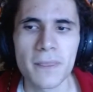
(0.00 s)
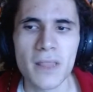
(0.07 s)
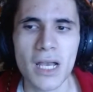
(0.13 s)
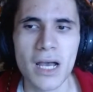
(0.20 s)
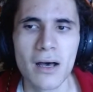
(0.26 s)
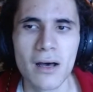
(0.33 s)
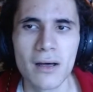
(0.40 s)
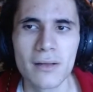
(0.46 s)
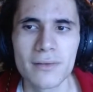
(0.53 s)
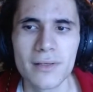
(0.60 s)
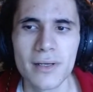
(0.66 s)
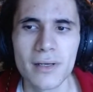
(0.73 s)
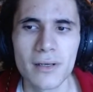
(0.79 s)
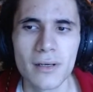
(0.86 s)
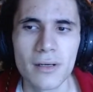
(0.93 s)

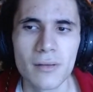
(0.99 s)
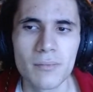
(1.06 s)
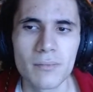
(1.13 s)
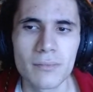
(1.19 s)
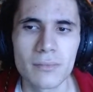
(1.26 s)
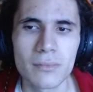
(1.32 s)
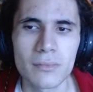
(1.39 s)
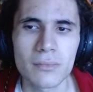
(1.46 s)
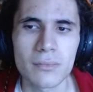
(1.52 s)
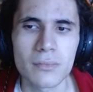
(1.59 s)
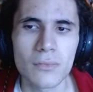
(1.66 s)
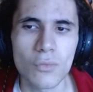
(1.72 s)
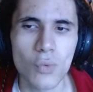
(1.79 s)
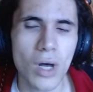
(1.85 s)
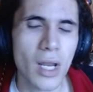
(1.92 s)
and
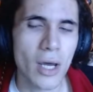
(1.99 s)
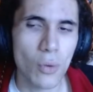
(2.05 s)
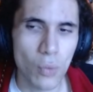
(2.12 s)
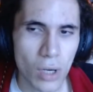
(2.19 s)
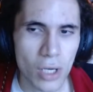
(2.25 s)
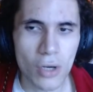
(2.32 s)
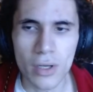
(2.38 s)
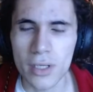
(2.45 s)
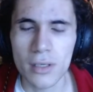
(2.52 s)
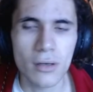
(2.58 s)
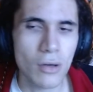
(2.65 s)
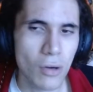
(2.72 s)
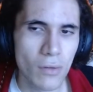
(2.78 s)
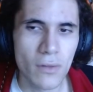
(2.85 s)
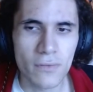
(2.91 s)
while I work on it
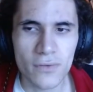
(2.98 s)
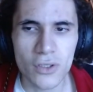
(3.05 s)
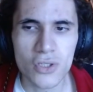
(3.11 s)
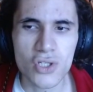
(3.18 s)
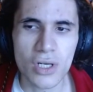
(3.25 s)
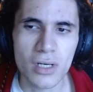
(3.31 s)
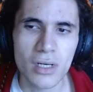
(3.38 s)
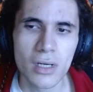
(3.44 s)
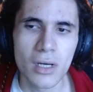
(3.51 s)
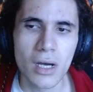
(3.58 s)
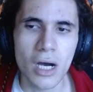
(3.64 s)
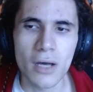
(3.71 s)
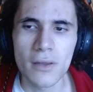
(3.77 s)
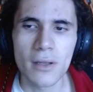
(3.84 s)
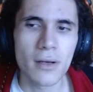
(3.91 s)
on the future,
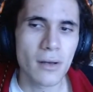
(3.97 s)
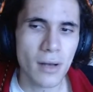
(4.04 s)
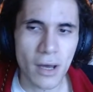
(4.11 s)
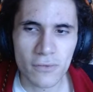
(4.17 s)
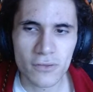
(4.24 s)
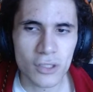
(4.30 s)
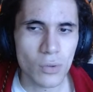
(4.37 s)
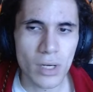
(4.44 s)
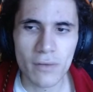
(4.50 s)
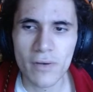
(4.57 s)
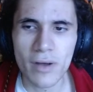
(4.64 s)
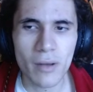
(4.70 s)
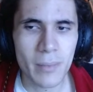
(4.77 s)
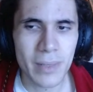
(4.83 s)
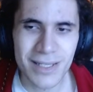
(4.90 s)
and then after whatever
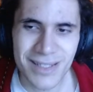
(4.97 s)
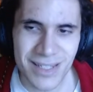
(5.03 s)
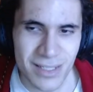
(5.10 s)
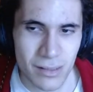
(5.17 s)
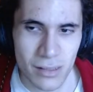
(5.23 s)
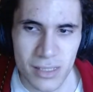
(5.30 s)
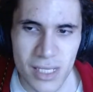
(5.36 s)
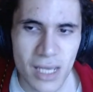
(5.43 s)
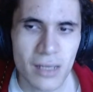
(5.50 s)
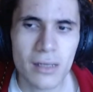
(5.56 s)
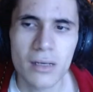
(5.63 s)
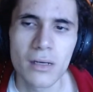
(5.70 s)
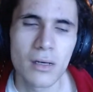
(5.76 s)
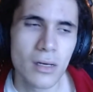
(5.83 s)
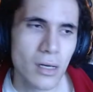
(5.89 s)
how many years it'll take,
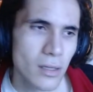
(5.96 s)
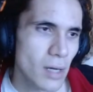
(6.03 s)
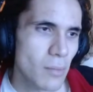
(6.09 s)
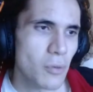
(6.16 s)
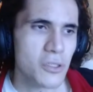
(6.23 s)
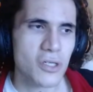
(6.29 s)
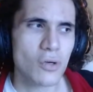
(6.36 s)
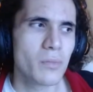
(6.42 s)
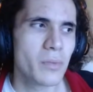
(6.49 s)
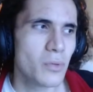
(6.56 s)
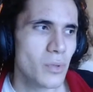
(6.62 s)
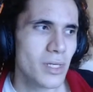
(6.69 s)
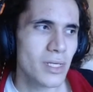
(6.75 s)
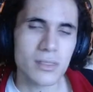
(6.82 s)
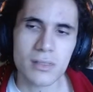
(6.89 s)
that project will be
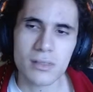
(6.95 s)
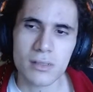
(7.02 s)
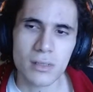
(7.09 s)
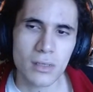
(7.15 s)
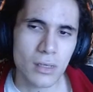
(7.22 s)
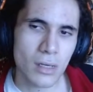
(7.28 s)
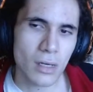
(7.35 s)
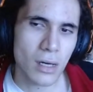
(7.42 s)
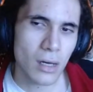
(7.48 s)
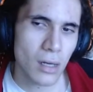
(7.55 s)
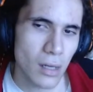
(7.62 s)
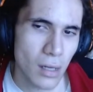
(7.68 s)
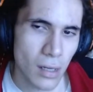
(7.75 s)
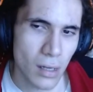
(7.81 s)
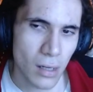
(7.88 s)
released
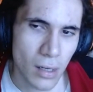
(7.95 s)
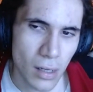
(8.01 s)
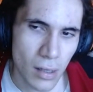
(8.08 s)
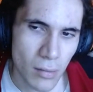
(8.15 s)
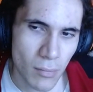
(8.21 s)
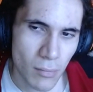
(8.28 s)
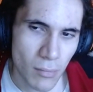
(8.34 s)
a